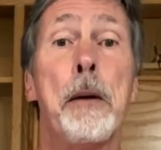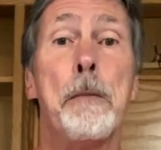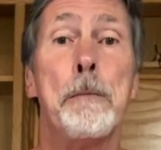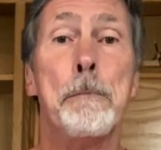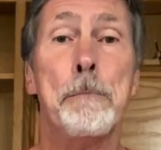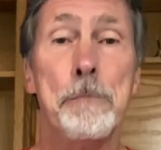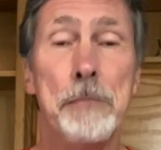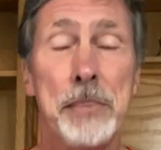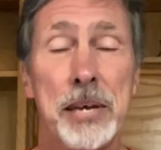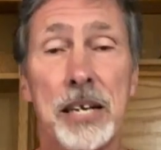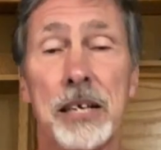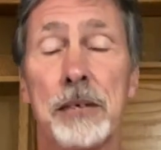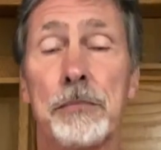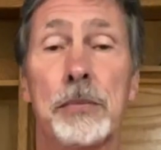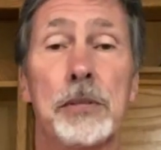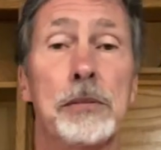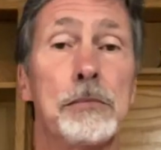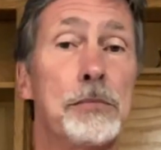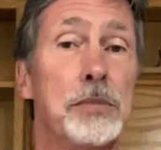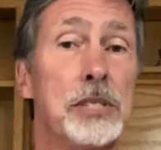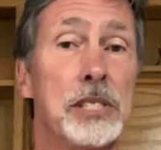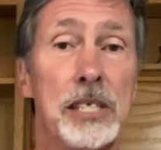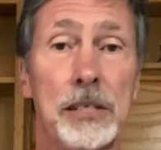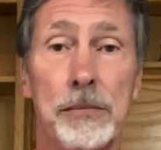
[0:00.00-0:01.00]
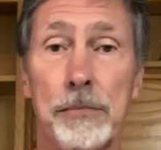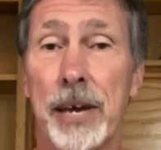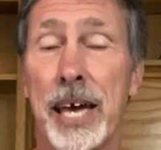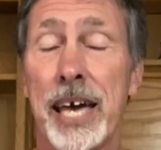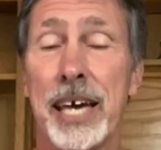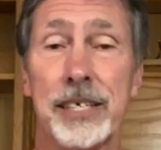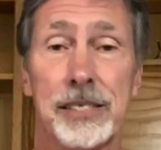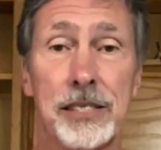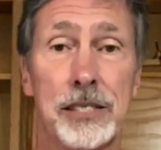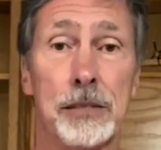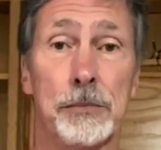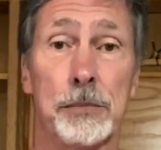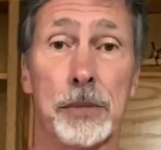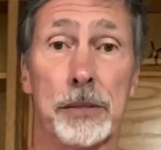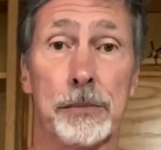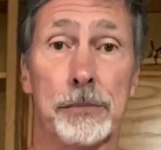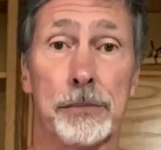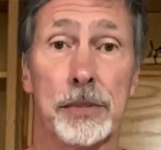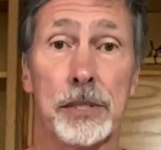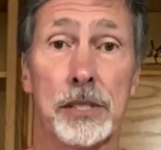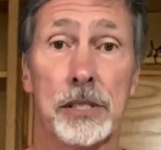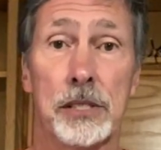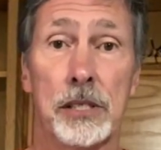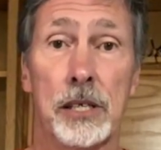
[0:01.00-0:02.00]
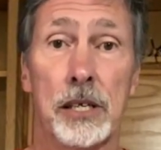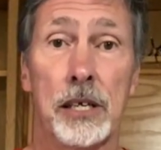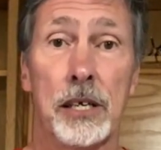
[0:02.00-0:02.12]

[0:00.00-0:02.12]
minimums and maximums.